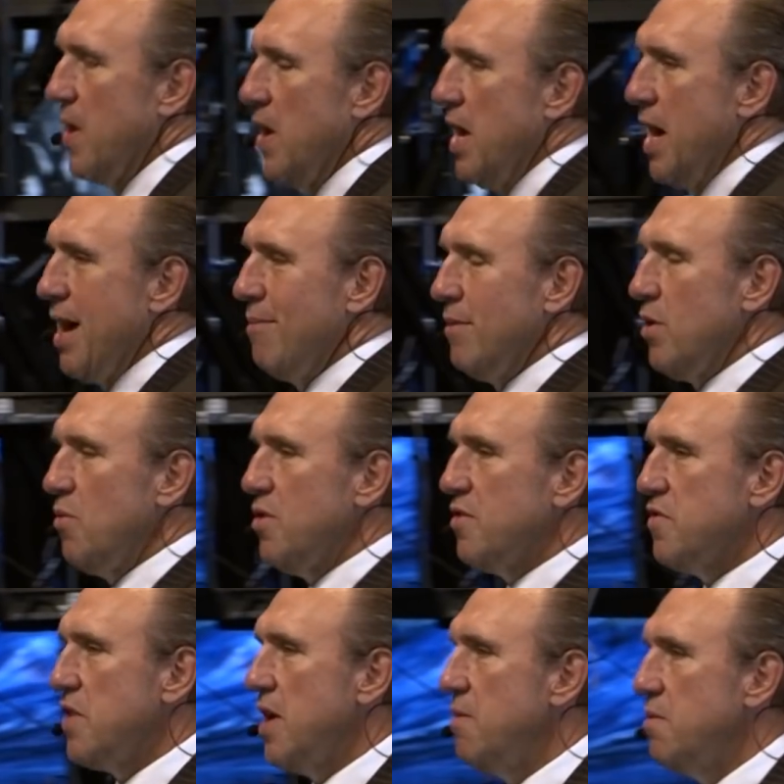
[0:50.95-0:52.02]
How many would
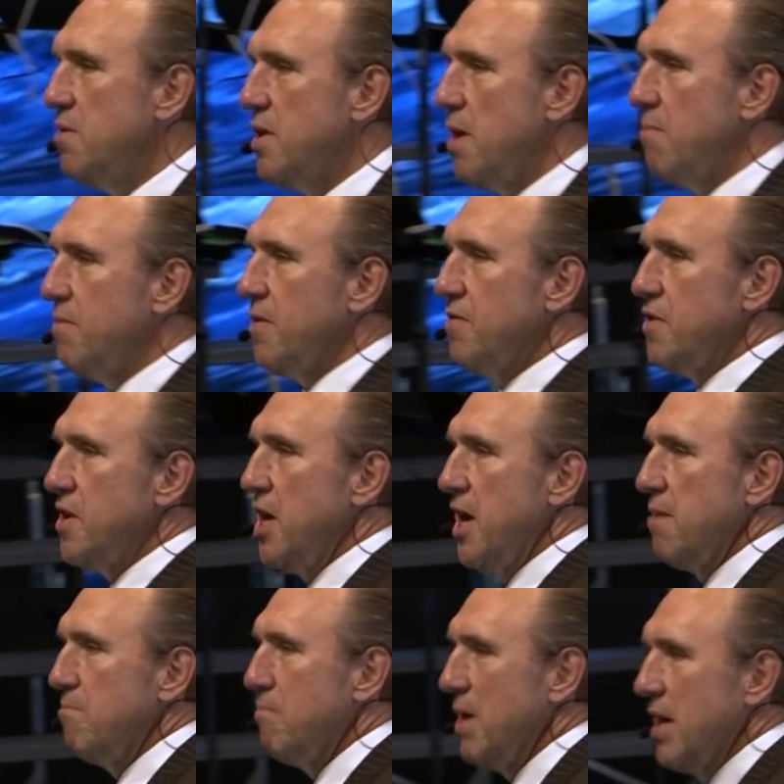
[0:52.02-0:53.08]
say with uplifted
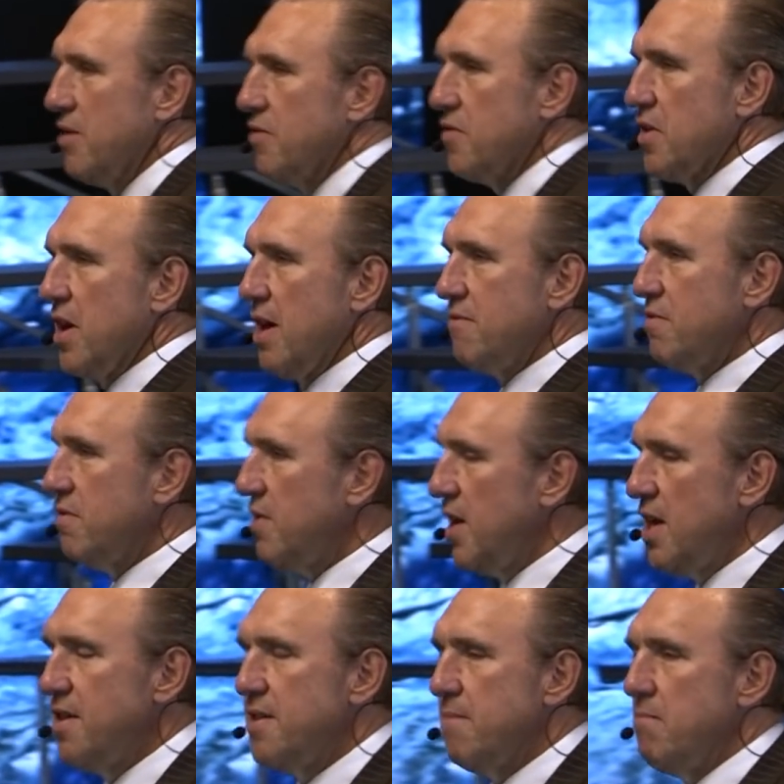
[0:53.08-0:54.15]
hand, Pastor, I've
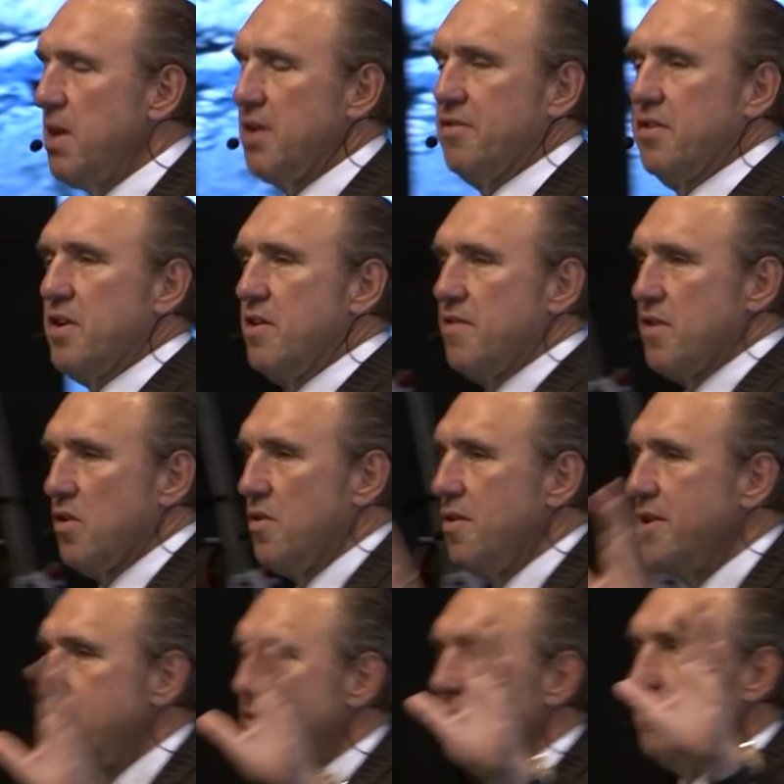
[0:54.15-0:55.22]
seen the blessing of the Lord